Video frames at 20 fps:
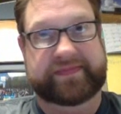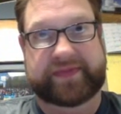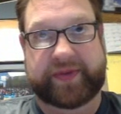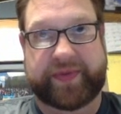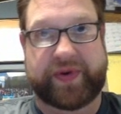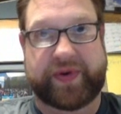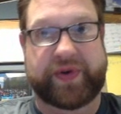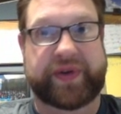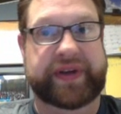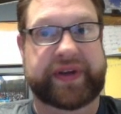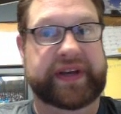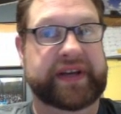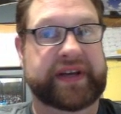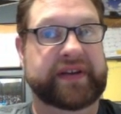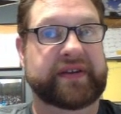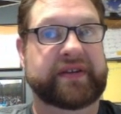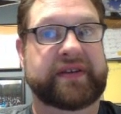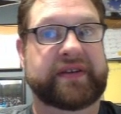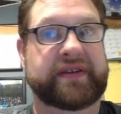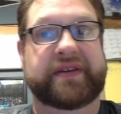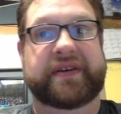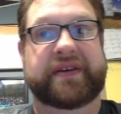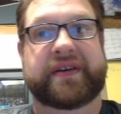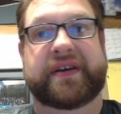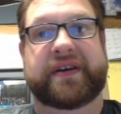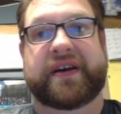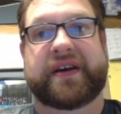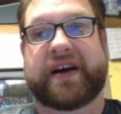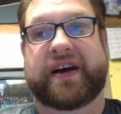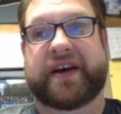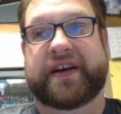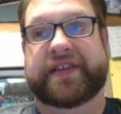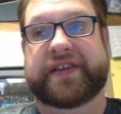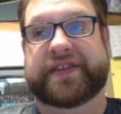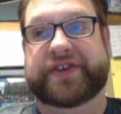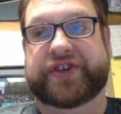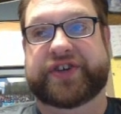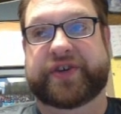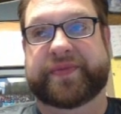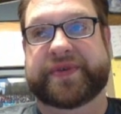Napoleon,
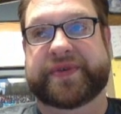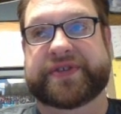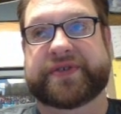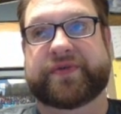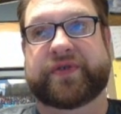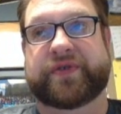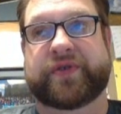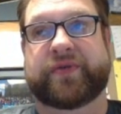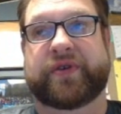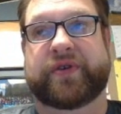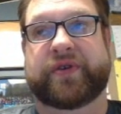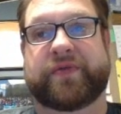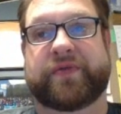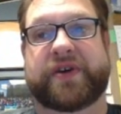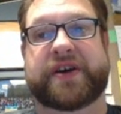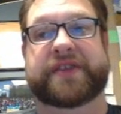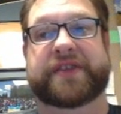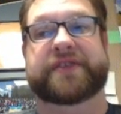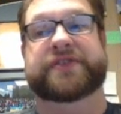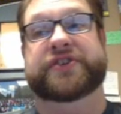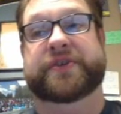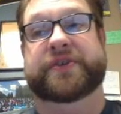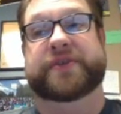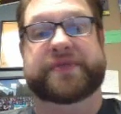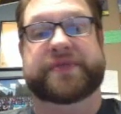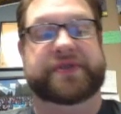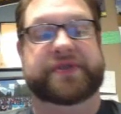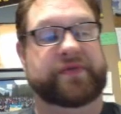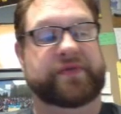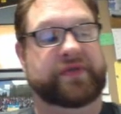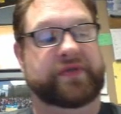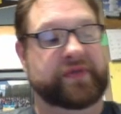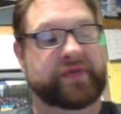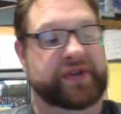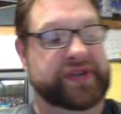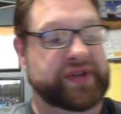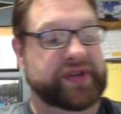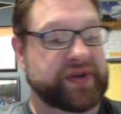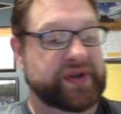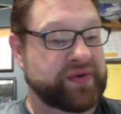the Germans in World War I, the Germans in World
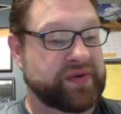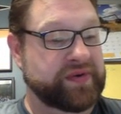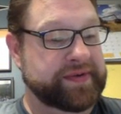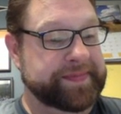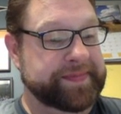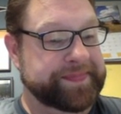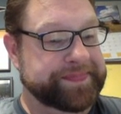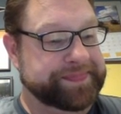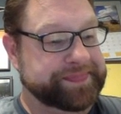War II.